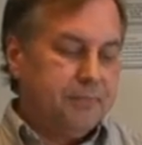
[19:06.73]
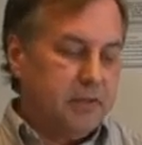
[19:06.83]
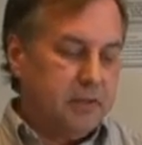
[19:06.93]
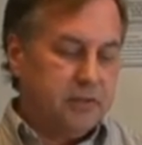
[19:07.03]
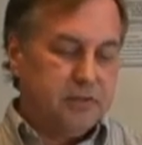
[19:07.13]

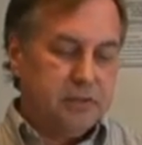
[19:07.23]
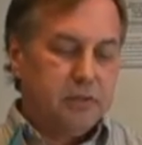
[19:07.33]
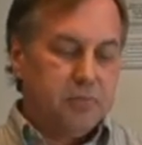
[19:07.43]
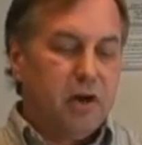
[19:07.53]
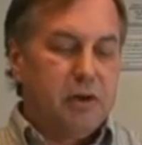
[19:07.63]
this is just
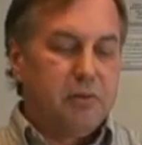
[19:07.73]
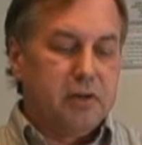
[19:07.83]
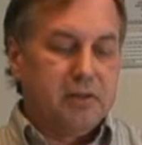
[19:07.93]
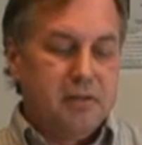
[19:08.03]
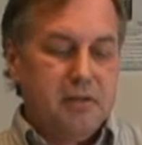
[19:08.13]
a primer
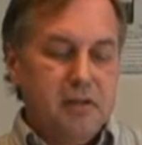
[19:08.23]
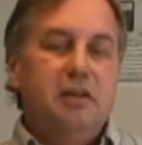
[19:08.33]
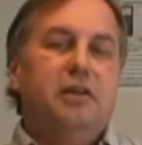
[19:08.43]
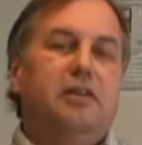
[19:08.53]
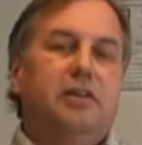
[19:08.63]
to
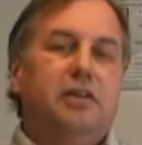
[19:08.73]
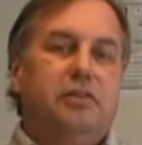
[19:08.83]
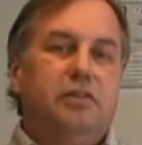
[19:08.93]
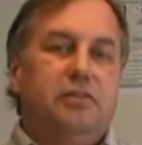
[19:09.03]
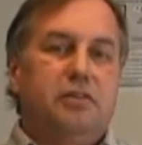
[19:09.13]
get
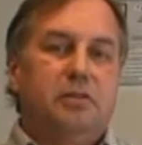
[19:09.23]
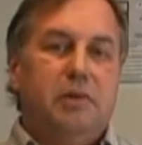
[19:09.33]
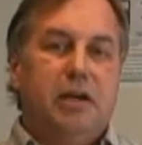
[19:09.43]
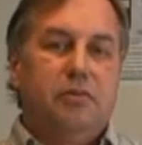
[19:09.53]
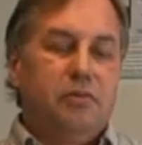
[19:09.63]
you used to the
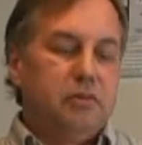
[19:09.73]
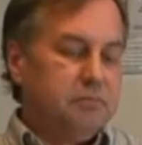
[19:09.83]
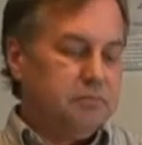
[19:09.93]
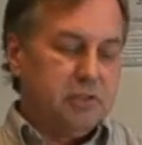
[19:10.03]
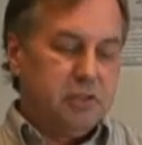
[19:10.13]
manual.
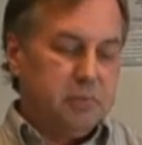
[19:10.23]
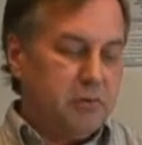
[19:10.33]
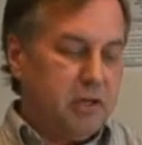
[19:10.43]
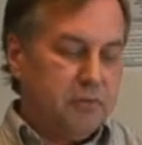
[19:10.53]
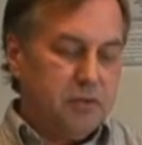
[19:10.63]
You should be
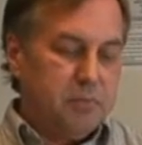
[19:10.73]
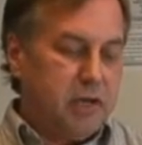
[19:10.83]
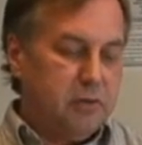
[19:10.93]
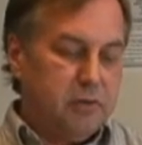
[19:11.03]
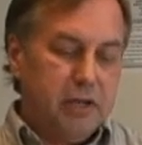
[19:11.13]
ready for the
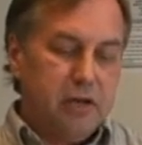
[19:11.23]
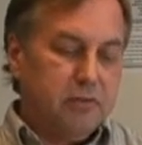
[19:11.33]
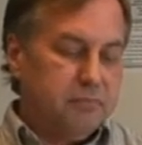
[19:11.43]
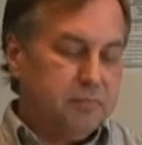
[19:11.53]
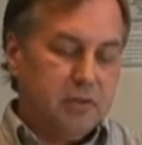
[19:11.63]
manual
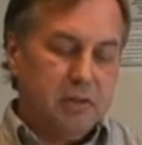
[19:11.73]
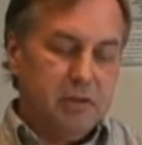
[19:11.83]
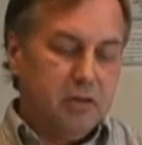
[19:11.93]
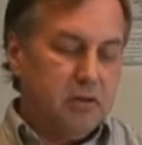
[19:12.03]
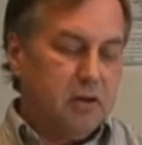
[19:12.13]
now. I
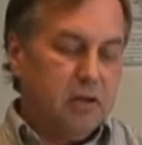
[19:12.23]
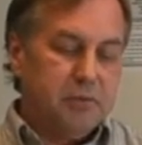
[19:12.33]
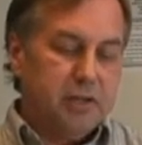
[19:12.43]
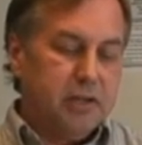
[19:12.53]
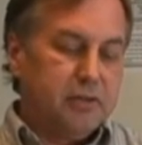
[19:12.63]
mean, all I'm
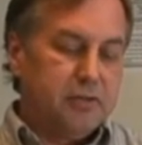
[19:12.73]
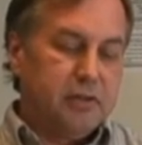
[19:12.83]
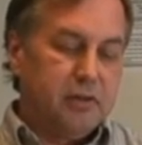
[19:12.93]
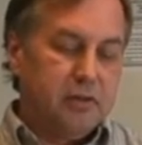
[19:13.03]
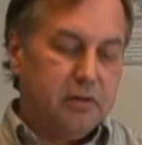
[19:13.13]
saying is,
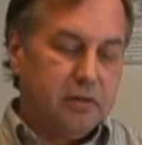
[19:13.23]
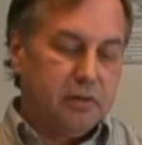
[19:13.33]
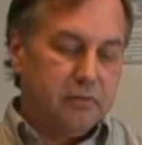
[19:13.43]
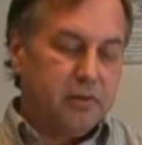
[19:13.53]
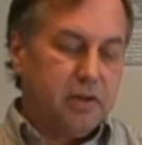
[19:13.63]
like, you're
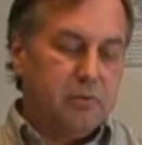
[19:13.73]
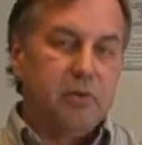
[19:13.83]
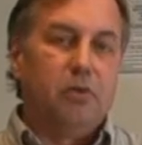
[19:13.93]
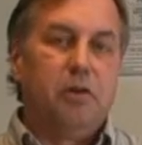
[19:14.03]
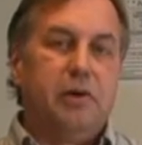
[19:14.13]
confronted with
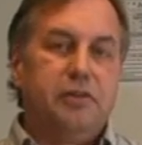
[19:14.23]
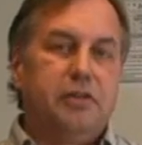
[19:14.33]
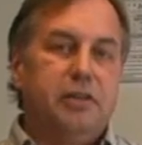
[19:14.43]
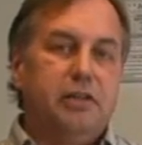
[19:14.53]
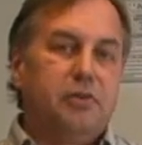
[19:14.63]
a whole bunch
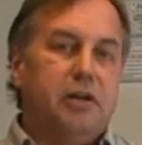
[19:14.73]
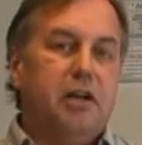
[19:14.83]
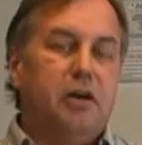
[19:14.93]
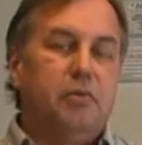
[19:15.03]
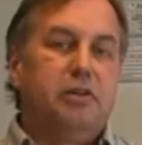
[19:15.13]
of things right
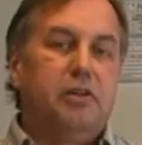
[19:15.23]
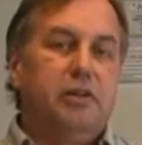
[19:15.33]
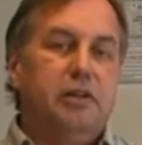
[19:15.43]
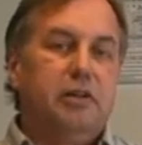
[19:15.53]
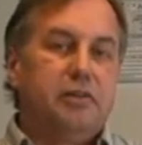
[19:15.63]
now where you're
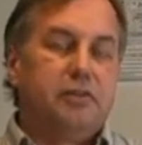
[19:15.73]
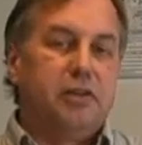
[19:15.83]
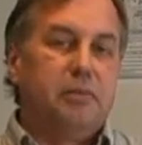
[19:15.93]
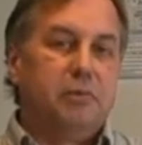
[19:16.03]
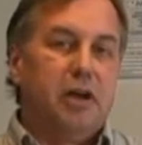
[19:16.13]
learning at the
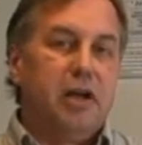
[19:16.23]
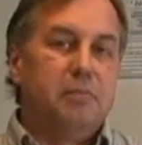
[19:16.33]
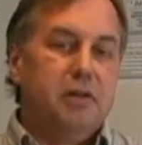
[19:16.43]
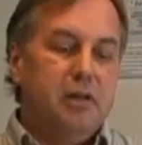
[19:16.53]
same time.